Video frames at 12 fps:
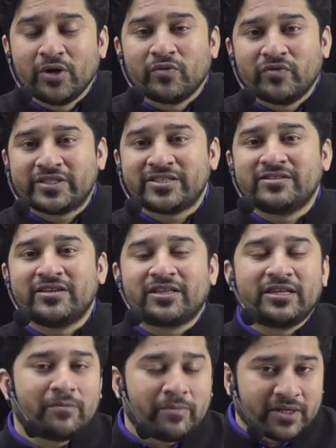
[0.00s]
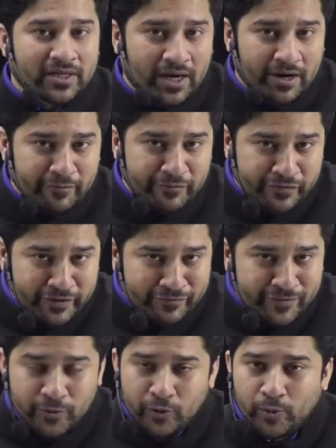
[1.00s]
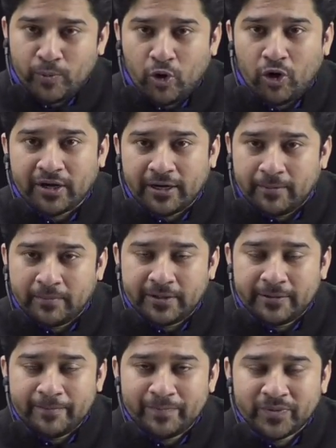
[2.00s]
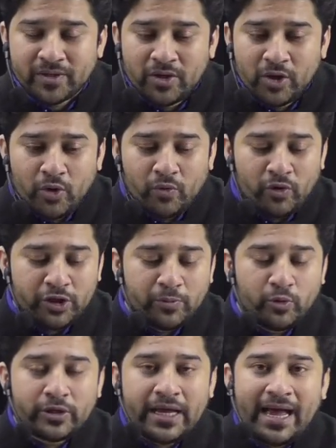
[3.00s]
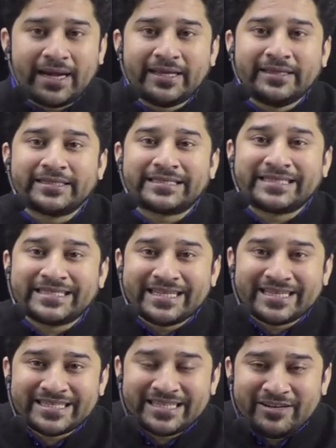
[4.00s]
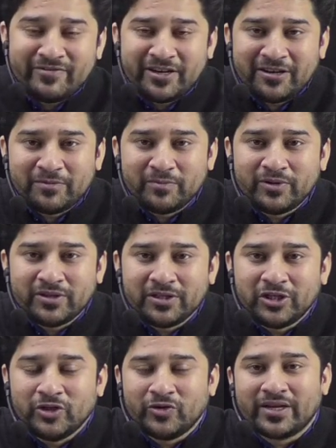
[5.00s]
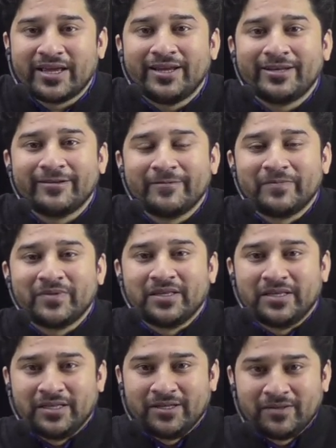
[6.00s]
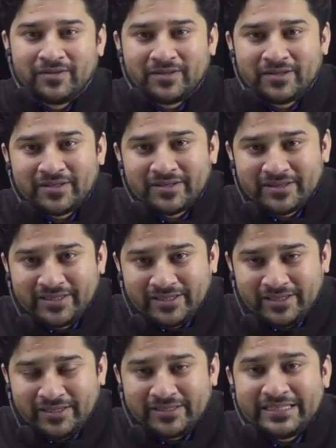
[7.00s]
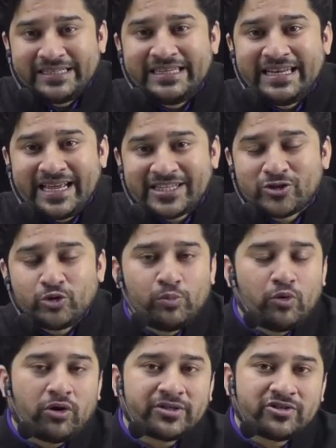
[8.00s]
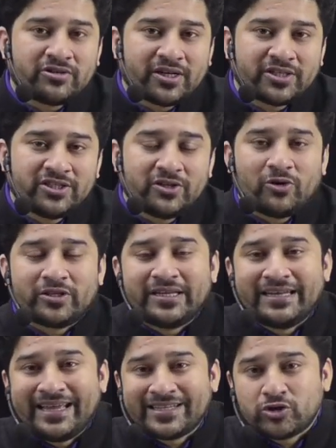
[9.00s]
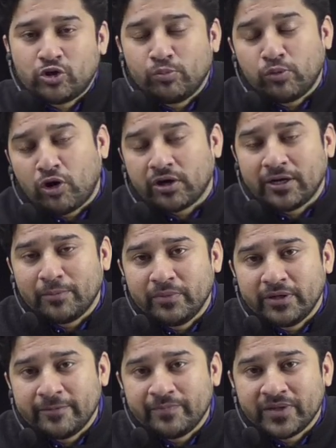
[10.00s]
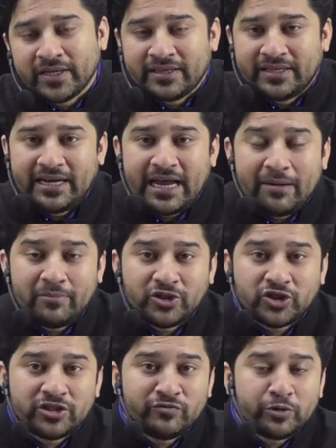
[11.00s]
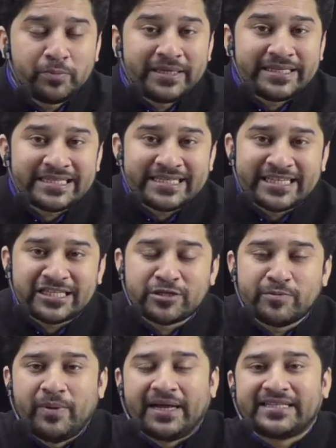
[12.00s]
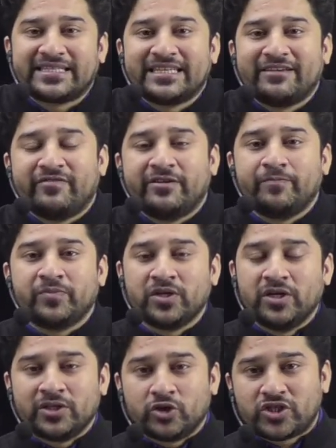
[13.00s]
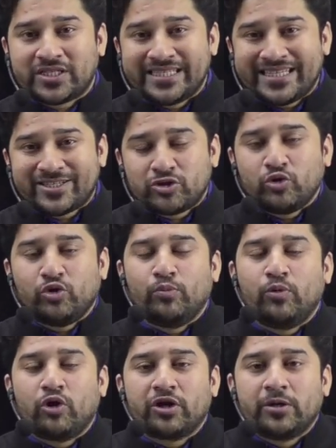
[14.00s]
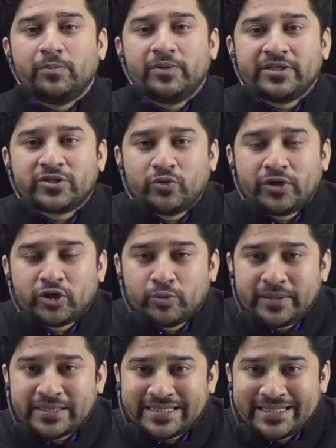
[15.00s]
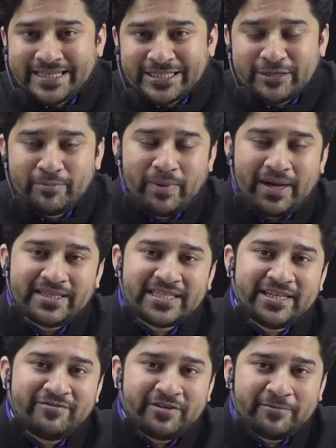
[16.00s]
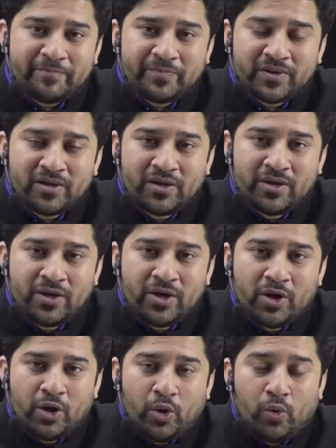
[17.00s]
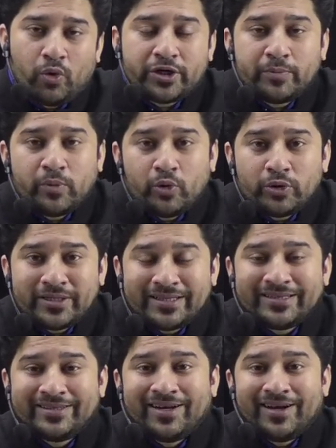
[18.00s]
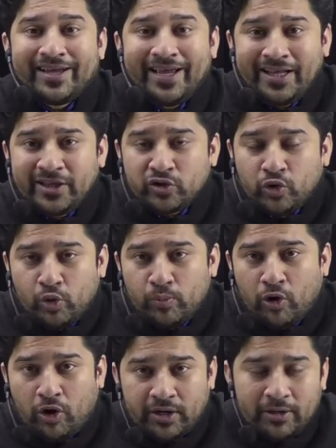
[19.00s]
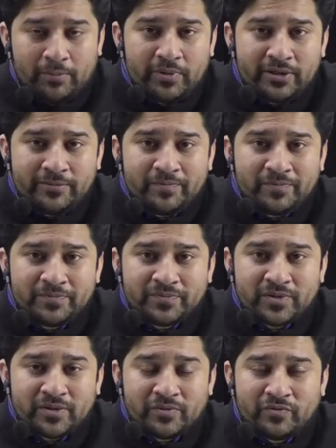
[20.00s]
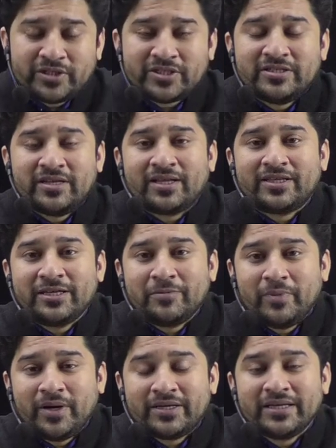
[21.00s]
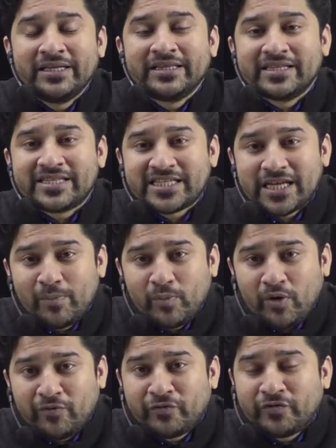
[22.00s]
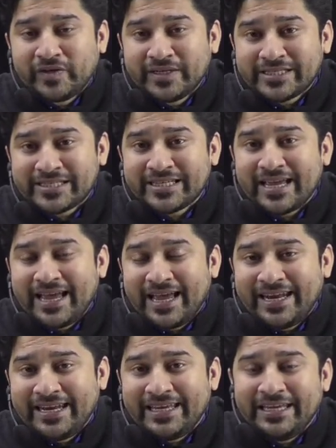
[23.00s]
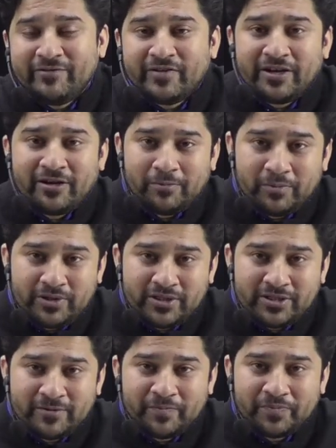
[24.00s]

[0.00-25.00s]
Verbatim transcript: which is nothing but our fifth oblong number. What about adding the sixth even number? You'll get the next oblong structure or the next oblong number. The dimension would be 6 by 7. The sixth oblong number is going to be 6 by 7. What about the nth oblong number, which is nothing but the sum of first n even numbers.